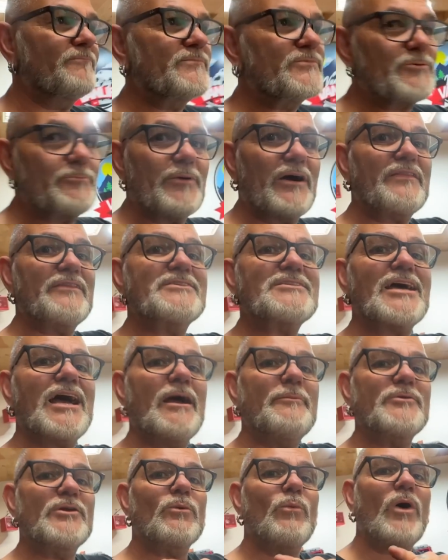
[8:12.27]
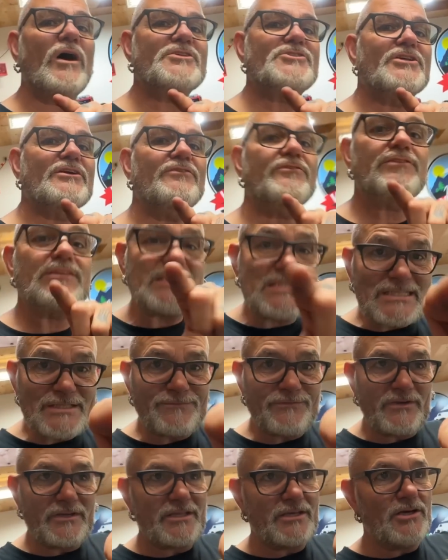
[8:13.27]
So by the time you're watching this
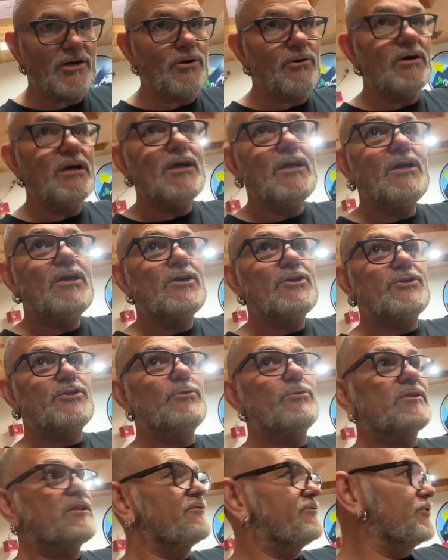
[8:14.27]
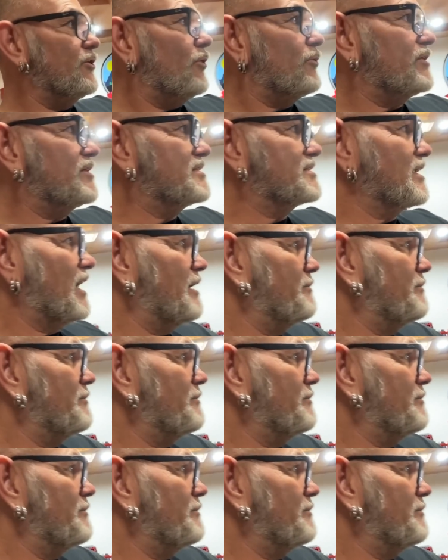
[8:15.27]
video, you will have noticed I